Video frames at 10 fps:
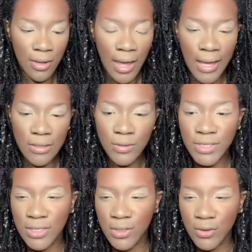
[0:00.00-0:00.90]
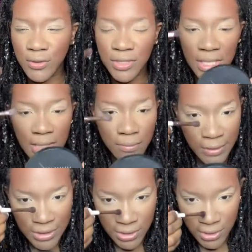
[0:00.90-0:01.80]
I use a little thin
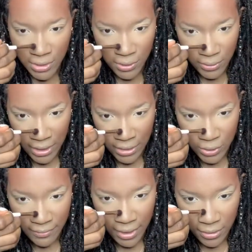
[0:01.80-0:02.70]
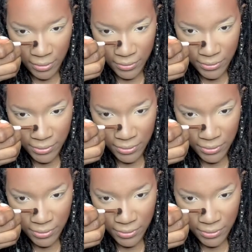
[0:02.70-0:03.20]
brush to contour my nose.